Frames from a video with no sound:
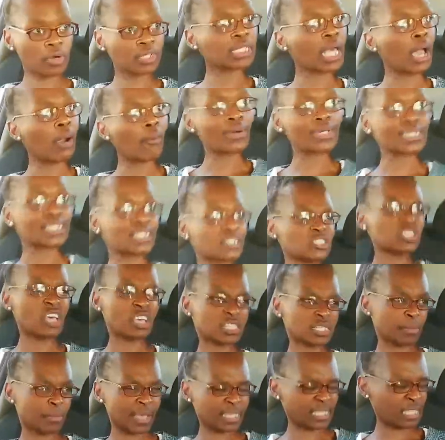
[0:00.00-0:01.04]
because I was
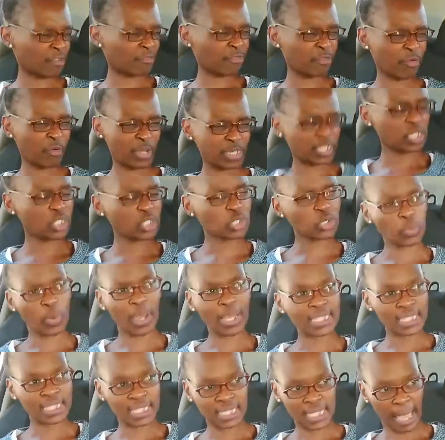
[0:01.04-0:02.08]
just asking myself
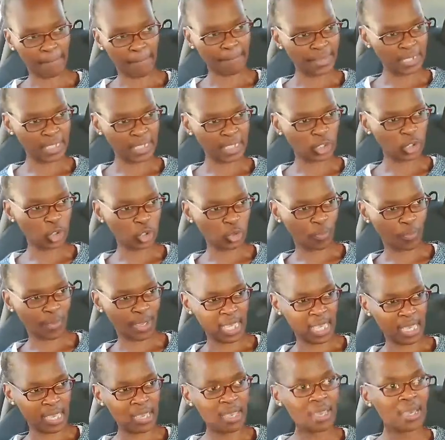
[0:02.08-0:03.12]
questions, why is this happening to
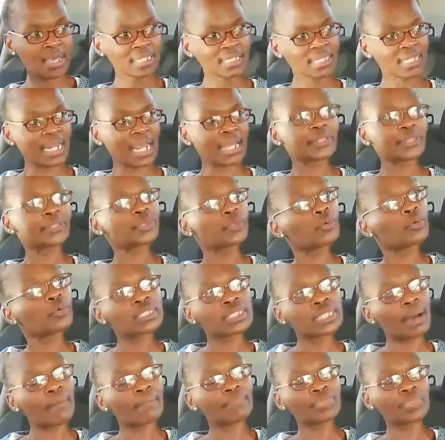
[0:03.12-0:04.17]
me, did I
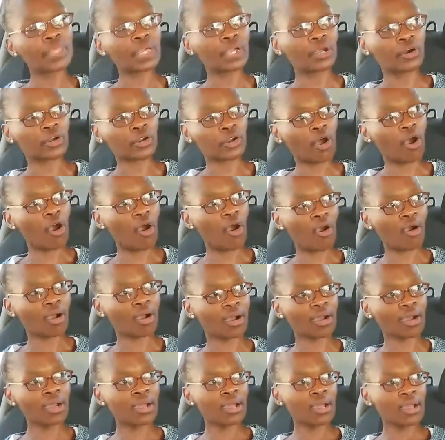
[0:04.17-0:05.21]
do something
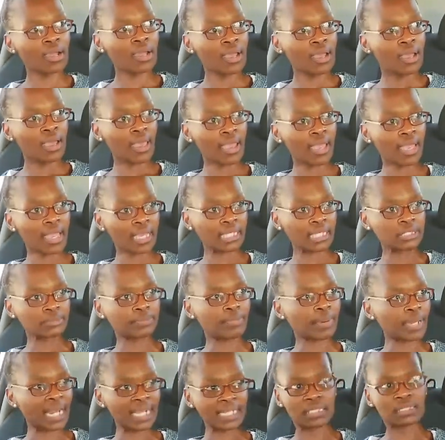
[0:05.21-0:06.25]
wrong,
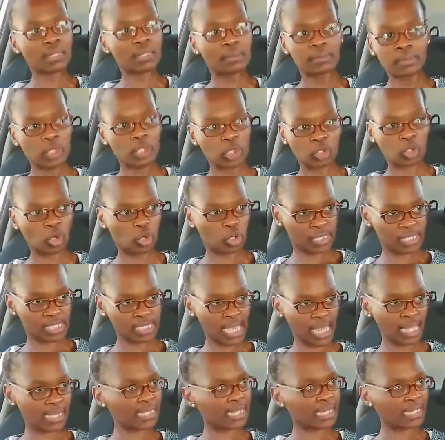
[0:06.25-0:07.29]
and but I still am not
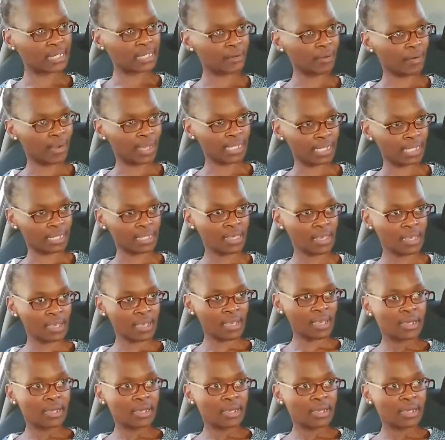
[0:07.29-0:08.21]
gonna tell anyone.